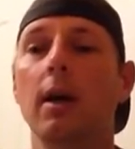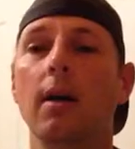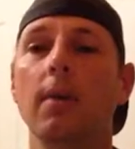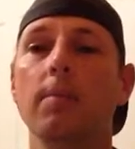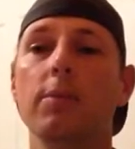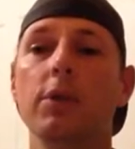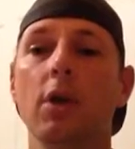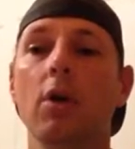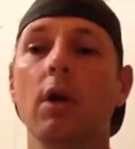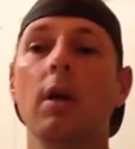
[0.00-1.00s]
Um,
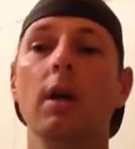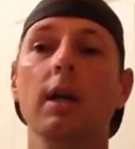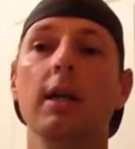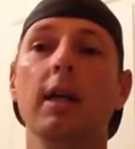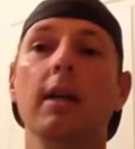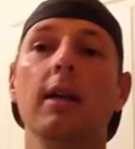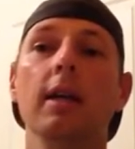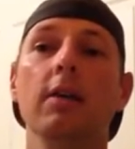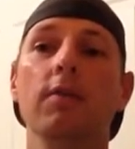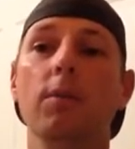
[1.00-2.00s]
so, again,
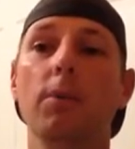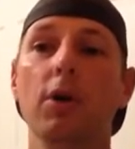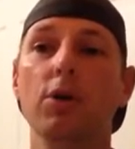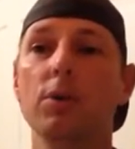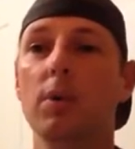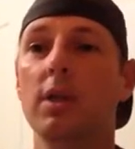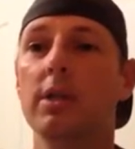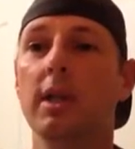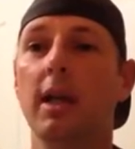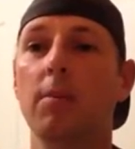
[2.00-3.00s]
if the post
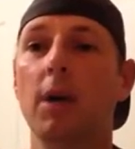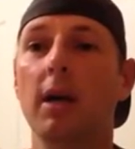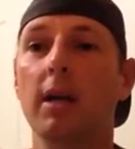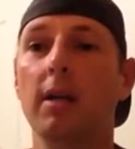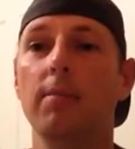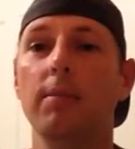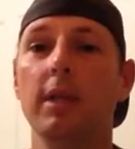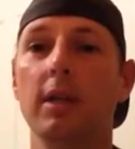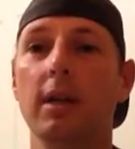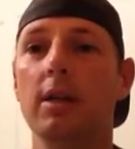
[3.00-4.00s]
was kind of mocking him
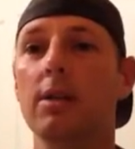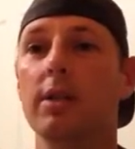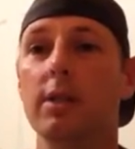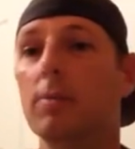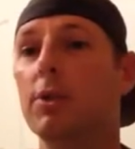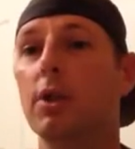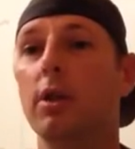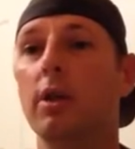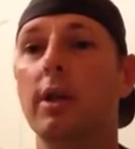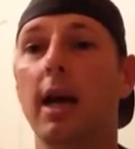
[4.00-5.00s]
because it's
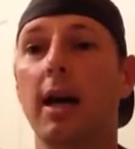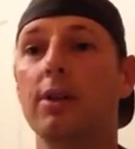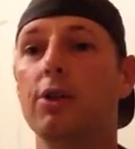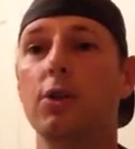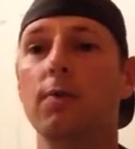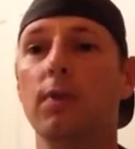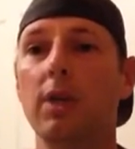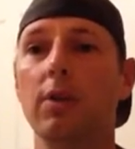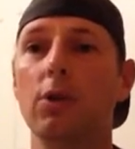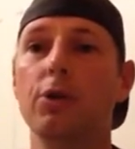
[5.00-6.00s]
absurd not to shoot free
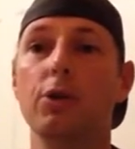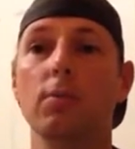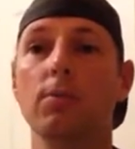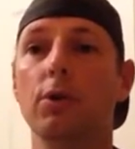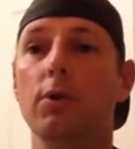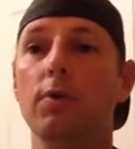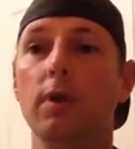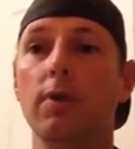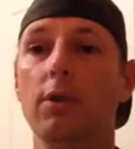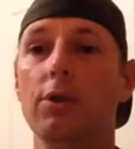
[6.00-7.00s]
throws to improve
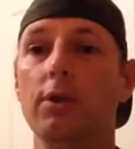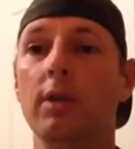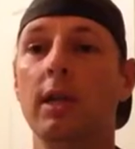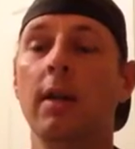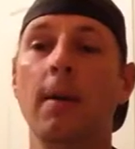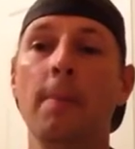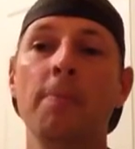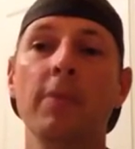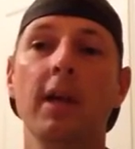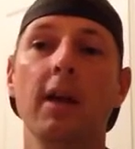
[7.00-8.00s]
free throw shooting,
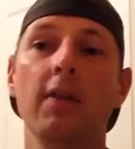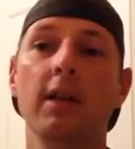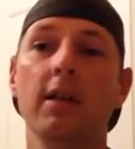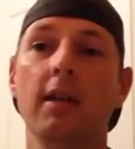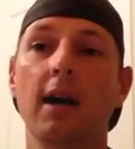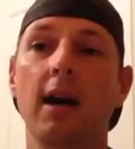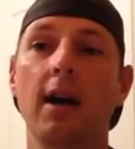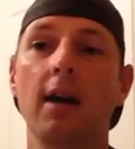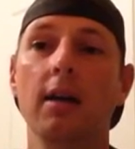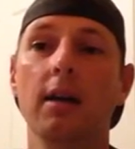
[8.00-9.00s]
then I think
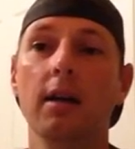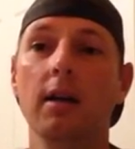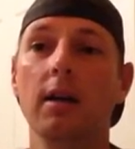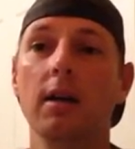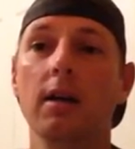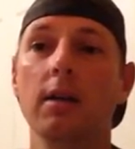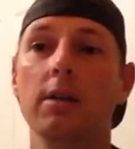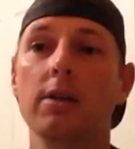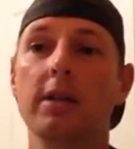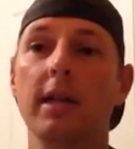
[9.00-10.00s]
that uh,
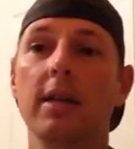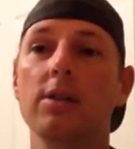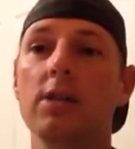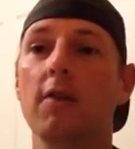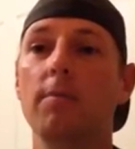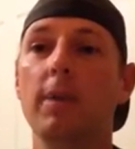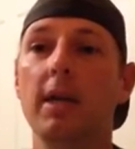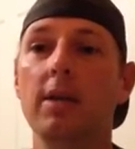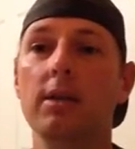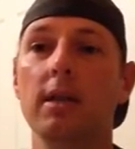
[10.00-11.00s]
stance is off
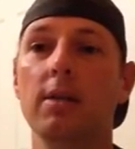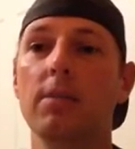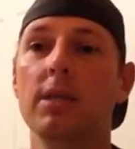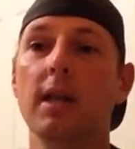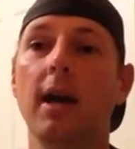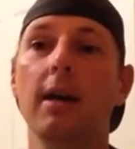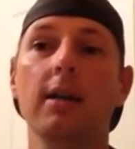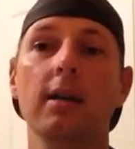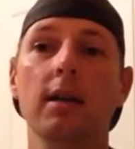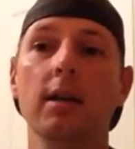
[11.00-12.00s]
base and
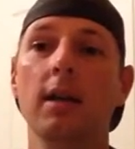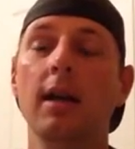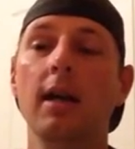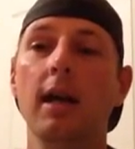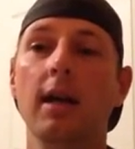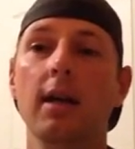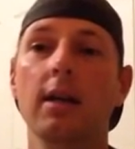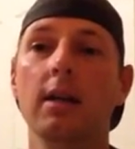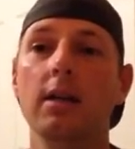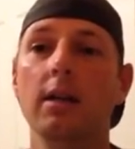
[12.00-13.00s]
misguided and
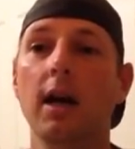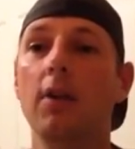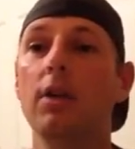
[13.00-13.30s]
and not